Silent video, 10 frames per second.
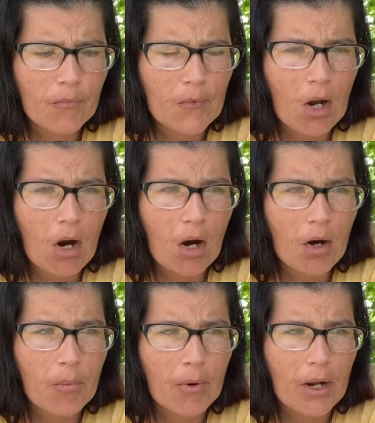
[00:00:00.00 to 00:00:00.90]

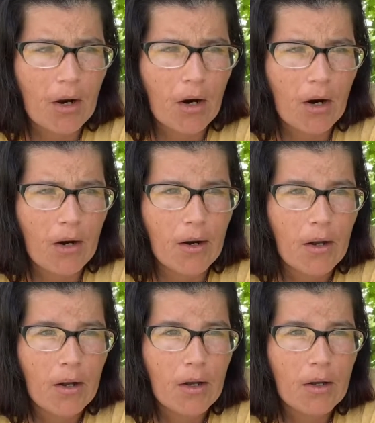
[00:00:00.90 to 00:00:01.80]
Hart,
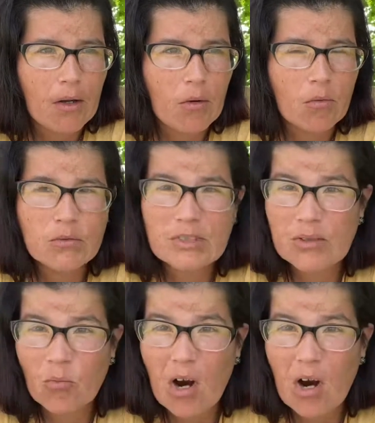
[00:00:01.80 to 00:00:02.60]
some